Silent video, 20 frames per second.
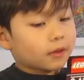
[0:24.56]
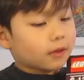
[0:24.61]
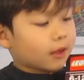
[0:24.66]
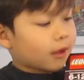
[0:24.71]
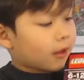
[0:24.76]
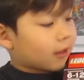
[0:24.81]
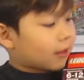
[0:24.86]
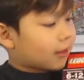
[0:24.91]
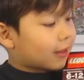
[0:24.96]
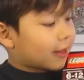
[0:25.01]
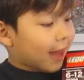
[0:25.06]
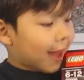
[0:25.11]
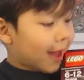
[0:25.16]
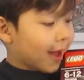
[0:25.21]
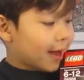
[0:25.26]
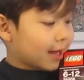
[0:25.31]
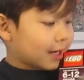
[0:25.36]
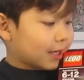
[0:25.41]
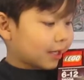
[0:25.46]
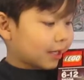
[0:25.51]
The
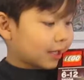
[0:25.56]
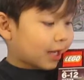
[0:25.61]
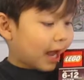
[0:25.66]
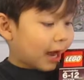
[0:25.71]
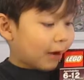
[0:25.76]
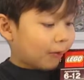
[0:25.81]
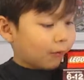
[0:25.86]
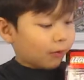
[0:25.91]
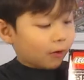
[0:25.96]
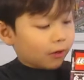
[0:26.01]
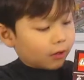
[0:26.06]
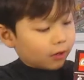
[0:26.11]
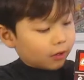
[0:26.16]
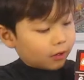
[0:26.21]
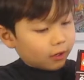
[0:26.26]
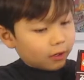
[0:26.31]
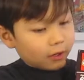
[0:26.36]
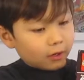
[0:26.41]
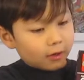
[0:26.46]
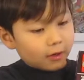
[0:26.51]
set that were
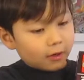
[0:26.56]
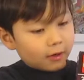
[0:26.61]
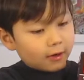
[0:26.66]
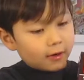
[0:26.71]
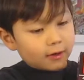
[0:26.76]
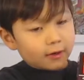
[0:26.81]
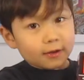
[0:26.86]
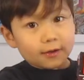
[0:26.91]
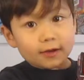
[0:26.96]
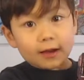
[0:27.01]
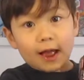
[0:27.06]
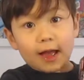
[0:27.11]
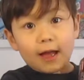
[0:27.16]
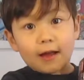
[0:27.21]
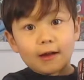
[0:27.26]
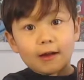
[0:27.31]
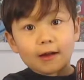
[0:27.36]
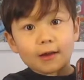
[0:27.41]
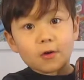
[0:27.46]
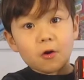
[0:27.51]

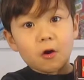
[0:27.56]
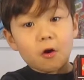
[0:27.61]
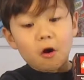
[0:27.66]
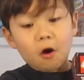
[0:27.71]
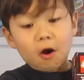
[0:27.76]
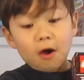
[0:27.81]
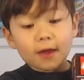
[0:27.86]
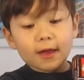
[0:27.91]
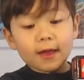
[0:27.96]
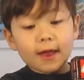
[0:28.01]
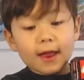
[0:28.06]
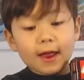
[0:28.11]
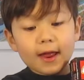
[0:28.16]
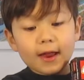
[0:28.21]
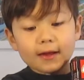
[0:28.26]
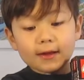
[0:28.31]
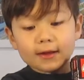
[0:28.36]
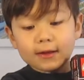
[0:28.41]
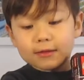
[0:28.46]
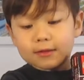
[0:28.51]
that I got
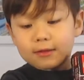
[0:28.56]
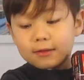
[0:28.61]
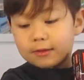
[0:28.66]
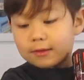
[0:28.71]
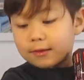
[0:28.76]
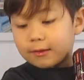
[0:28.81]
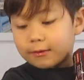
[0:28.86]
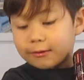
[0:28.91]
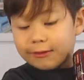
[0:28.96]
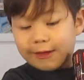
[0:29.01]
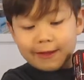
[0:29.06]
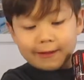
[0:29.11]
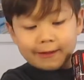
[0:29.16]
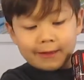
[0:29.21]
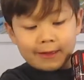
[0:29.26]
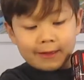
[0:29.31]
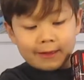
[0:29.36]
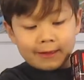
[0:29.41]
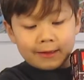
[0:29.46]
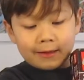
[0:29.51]
and this is the set
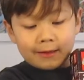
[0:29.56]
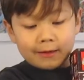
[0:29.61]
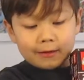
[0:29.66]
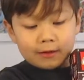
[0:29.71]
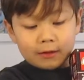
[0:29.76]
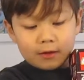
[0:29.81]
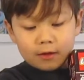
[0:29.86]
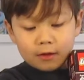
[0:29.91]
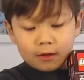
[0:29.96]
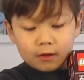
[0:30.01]
and